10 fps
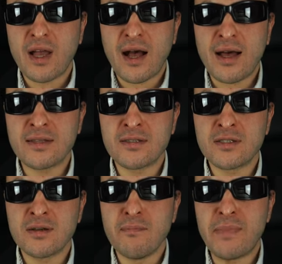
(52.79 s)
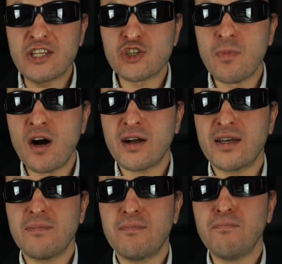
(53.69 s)
and Benchmark
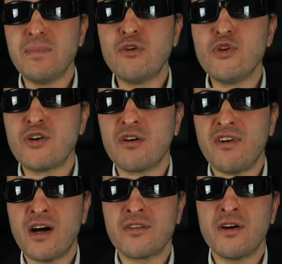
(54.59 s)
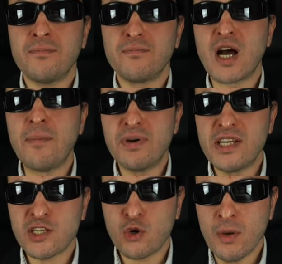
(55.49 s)
and a myriad of other
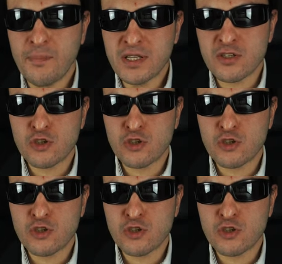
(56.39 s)
companies' equipments.